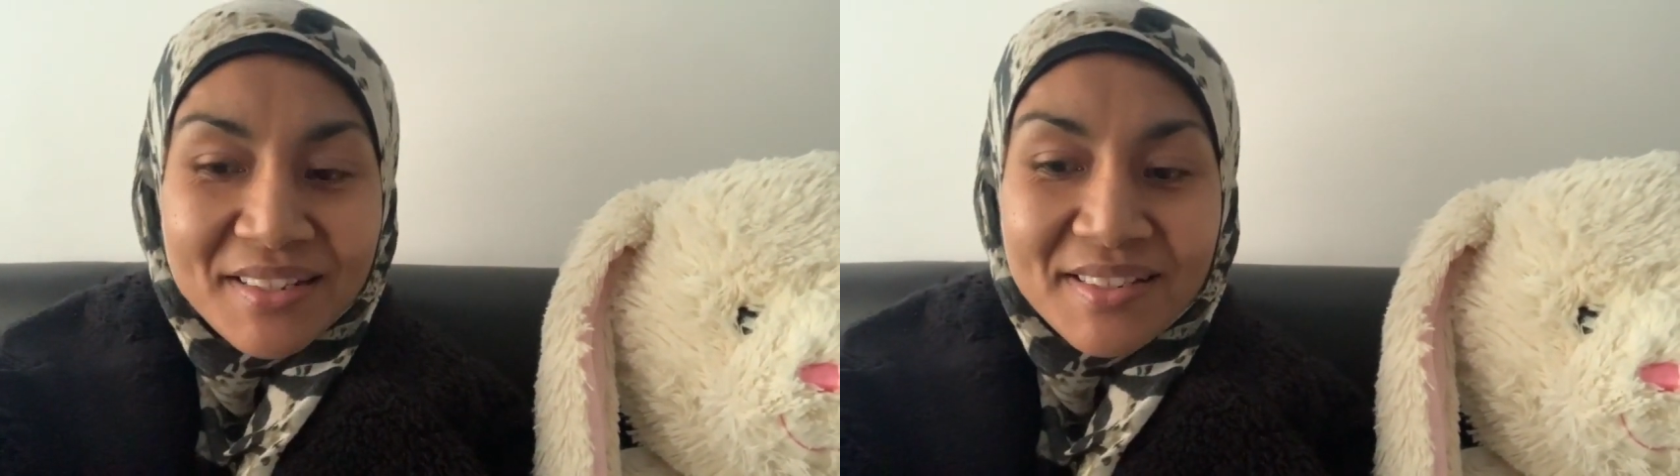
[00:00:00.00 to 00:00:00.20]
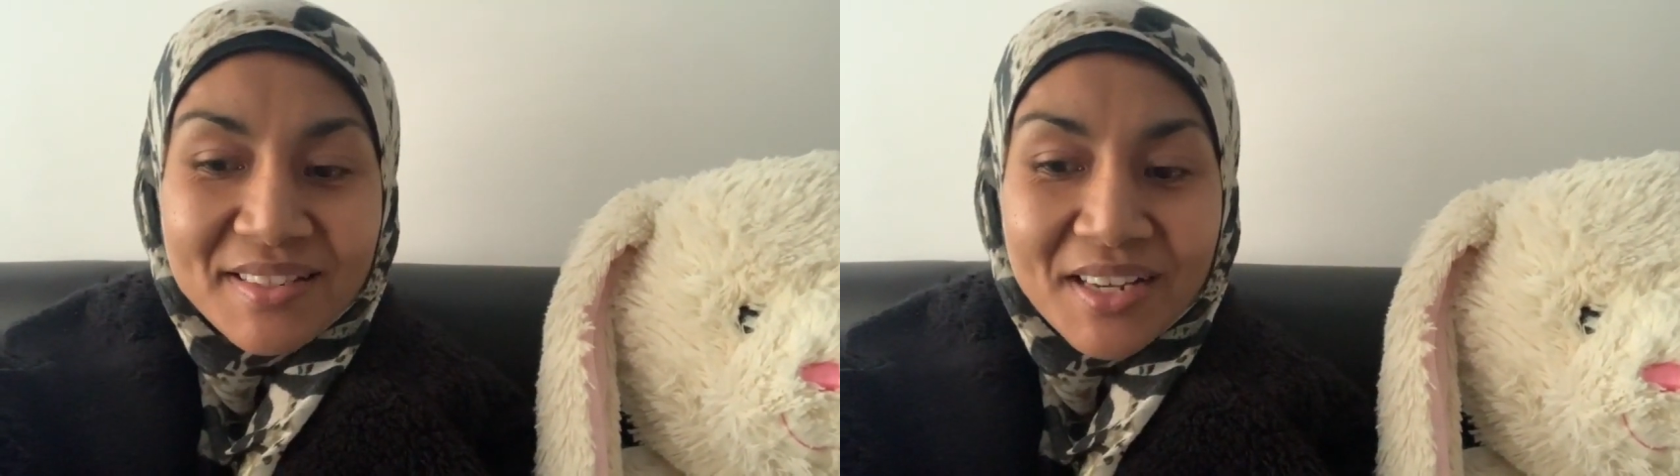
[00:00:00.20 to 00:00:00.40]

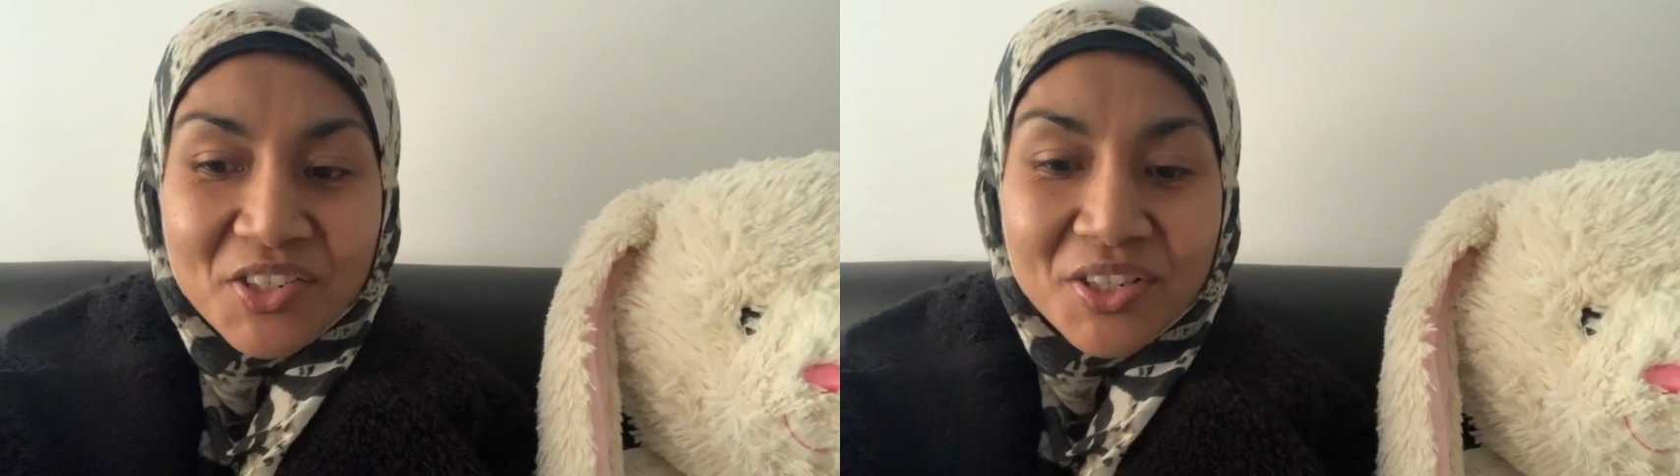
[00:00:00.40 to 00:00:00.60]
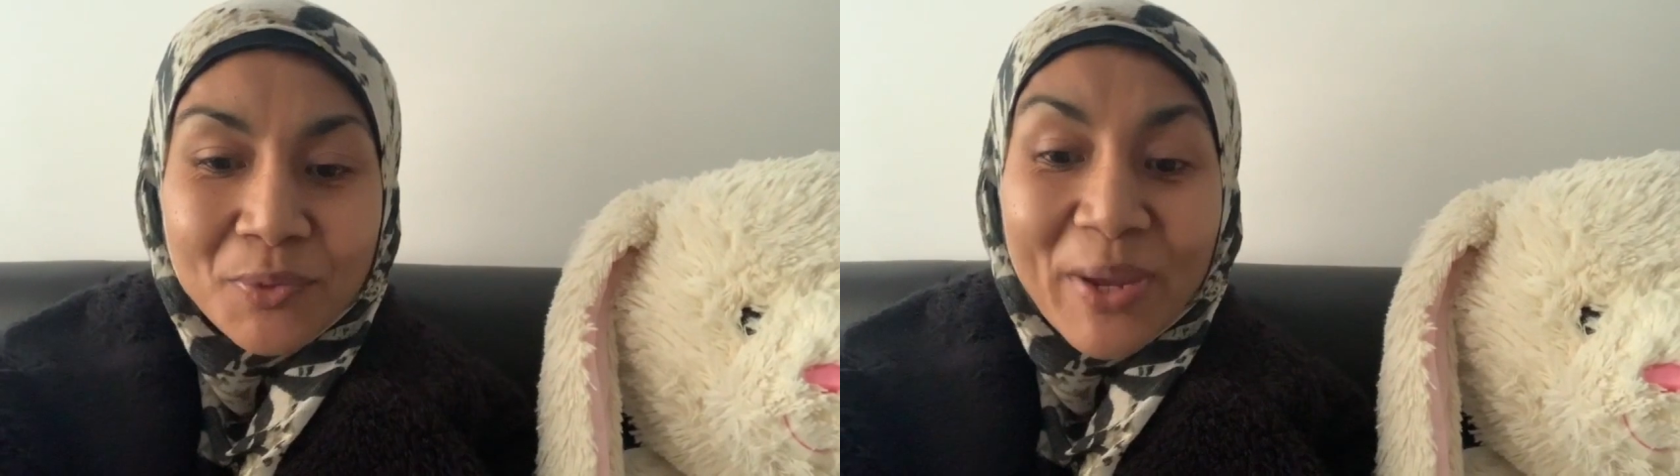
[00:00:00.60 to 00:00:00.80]

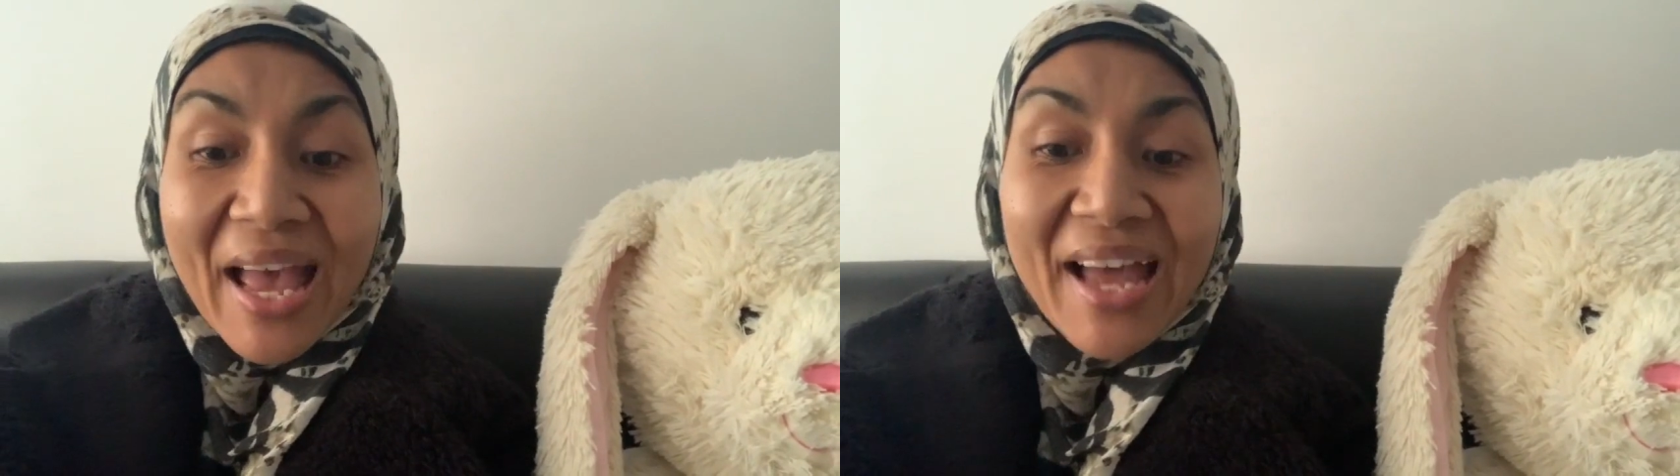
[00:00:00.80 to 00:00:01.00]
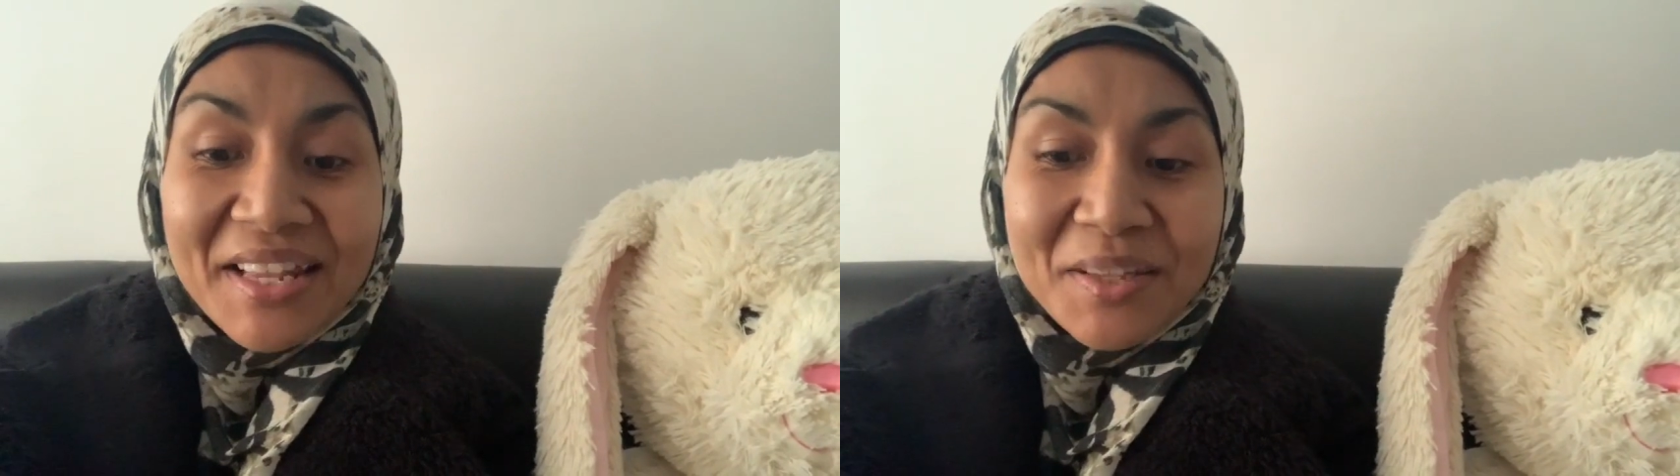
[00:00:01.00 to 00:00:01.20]
discussion we
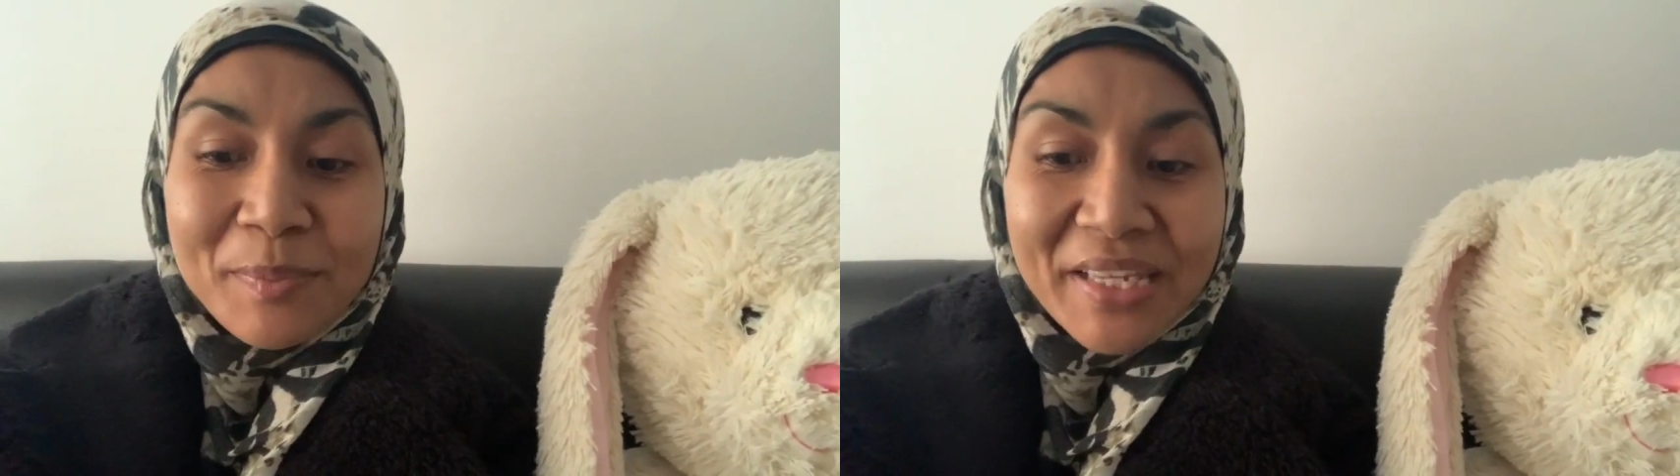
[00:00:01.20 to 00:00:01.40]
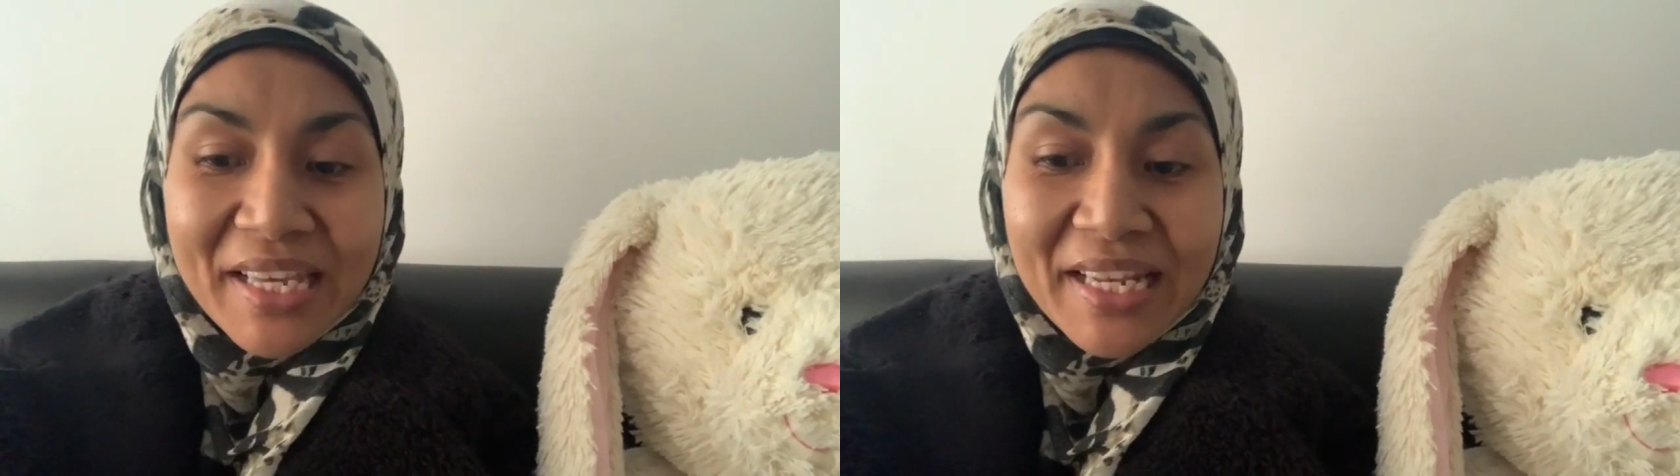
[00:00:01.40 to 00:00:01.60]
had in the
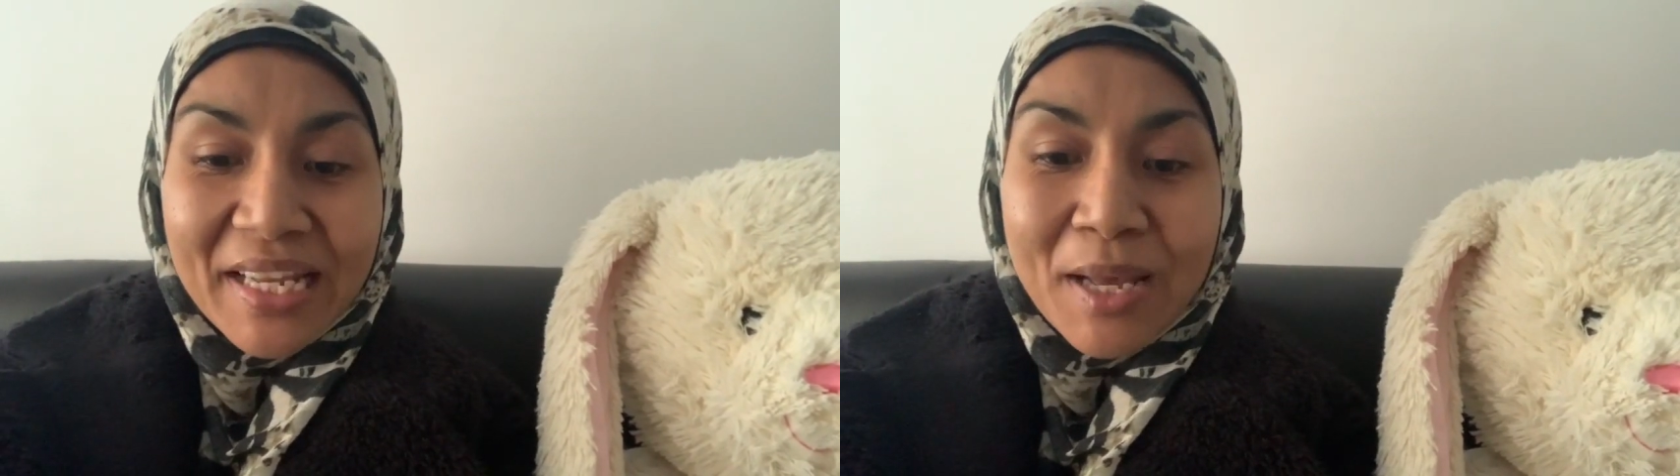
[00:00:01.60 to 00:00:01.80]
beginning